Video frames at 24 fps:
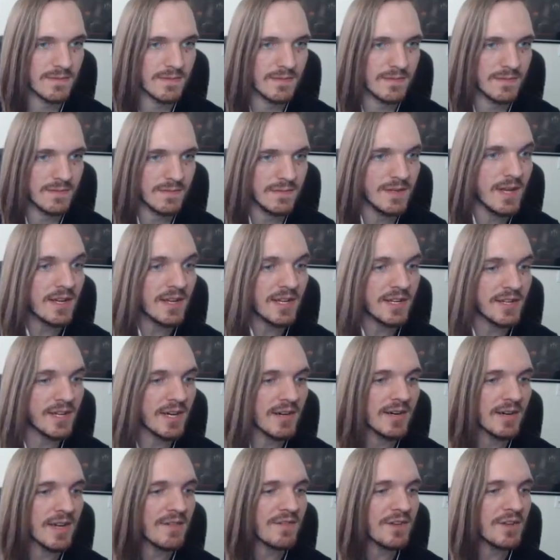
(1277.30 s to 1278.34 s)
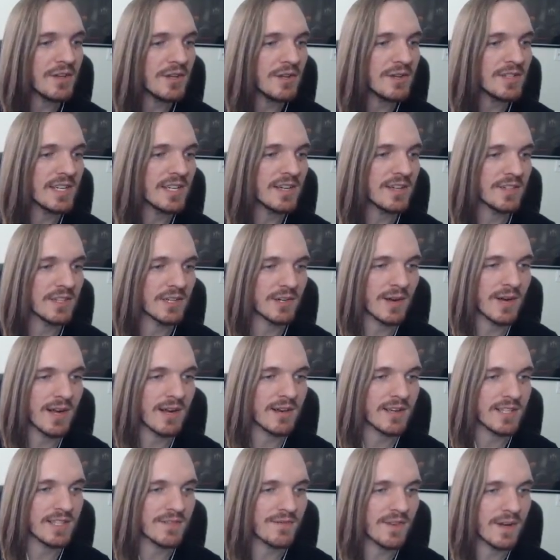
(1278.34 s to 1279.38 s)
No, you don't. If you use it on the ground,
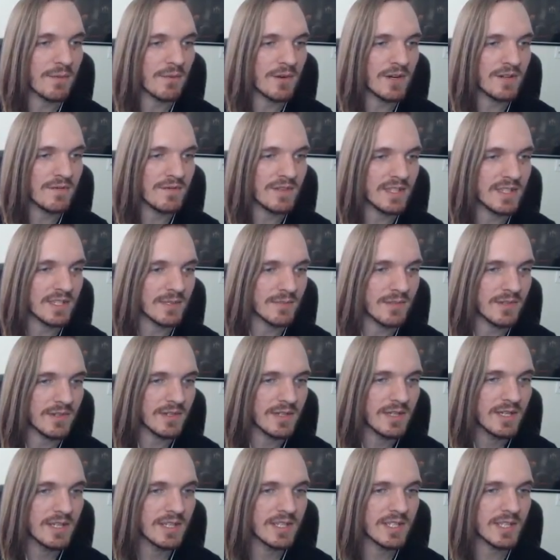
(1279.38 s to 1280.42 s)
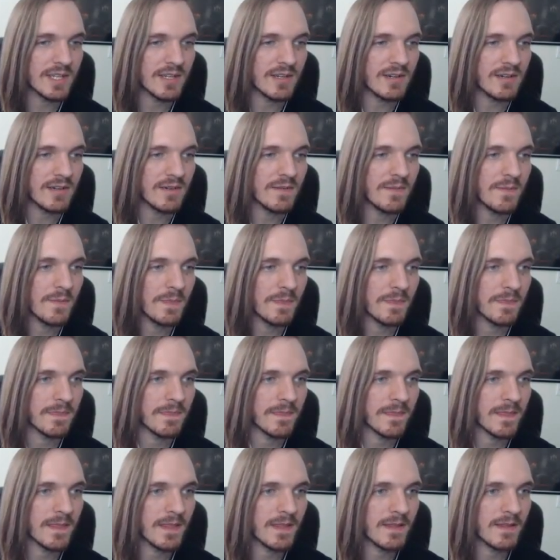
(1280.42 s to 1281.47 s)
it's frame 1 invincible. So
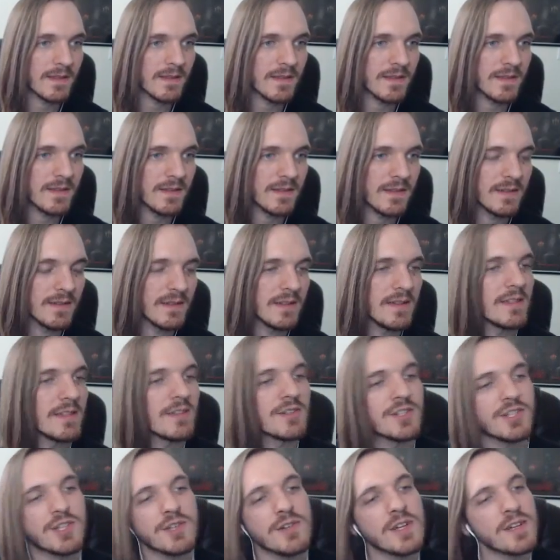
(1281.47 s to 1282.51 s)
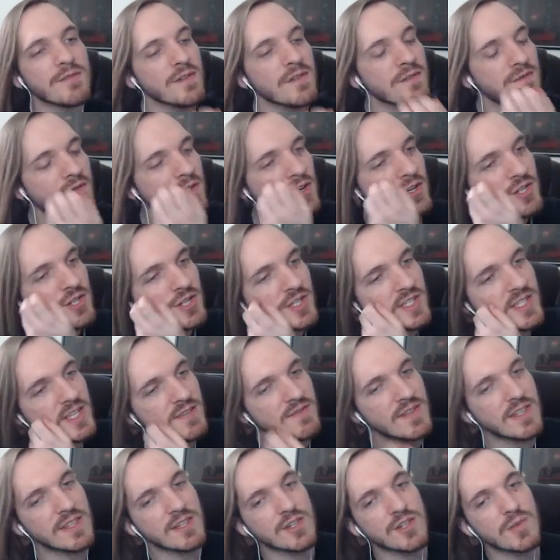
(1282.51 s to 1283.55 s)
there's two different versions of
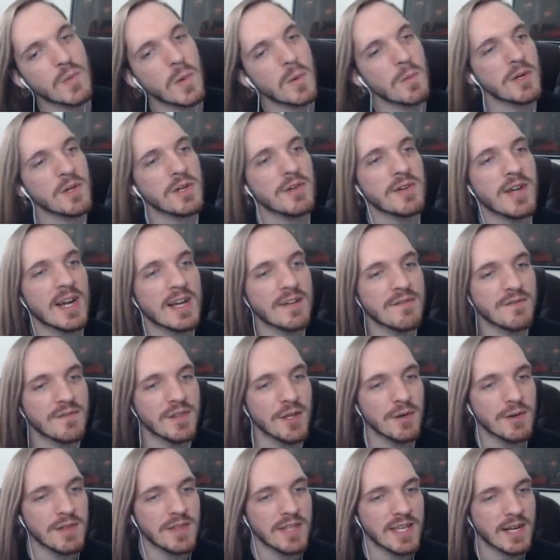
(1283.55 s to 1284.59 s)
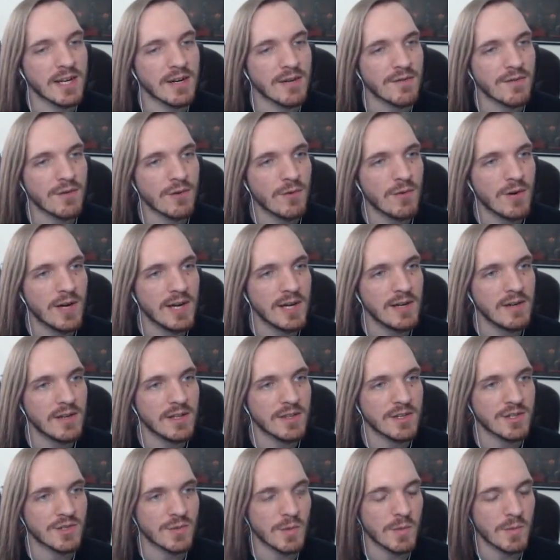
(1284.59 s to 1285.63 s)
it. There's one where you kind of float in the air for a while, and
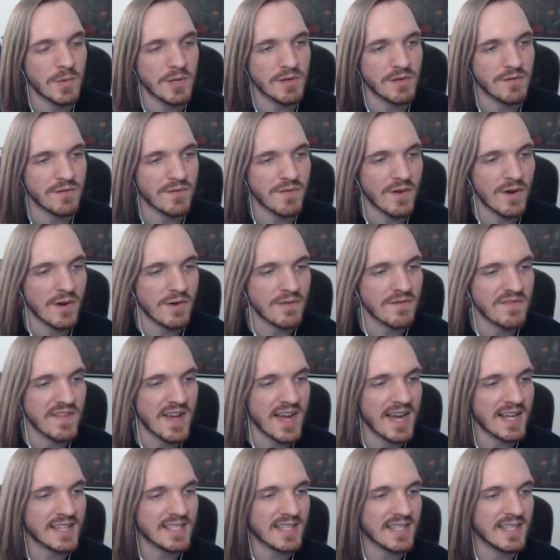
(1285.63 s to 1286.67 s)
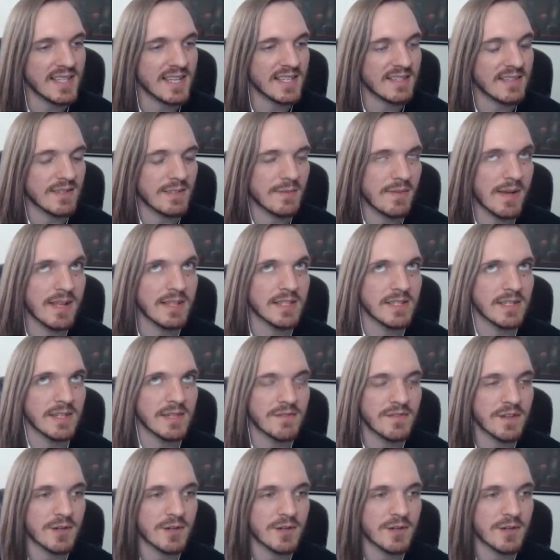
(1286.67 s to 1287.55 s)
there's one where you fall fast, and that depends on if you're